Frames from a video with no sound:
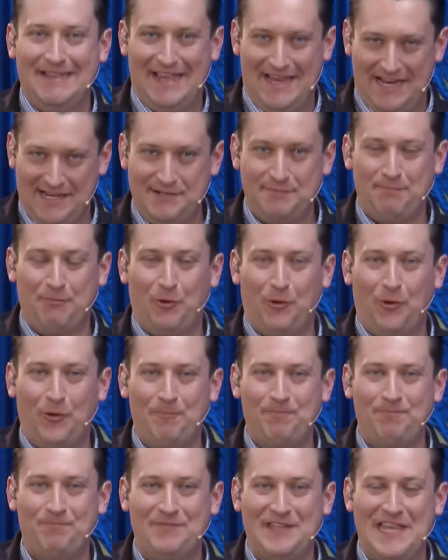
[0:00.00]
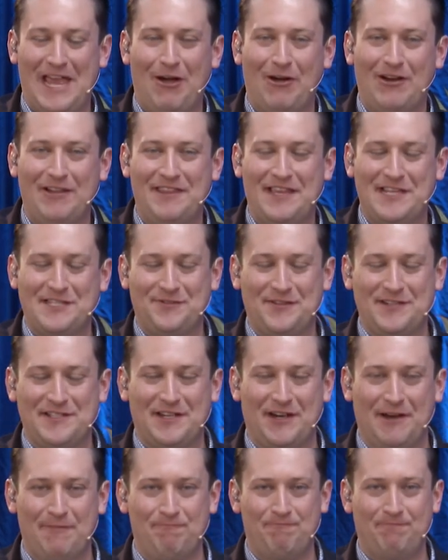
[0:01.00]
and more. Yara, thanks for your
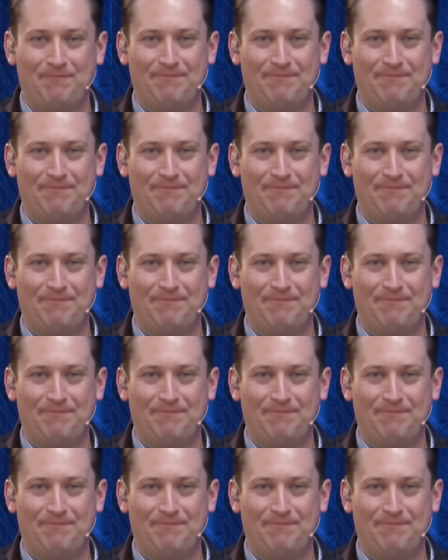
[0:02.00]
time.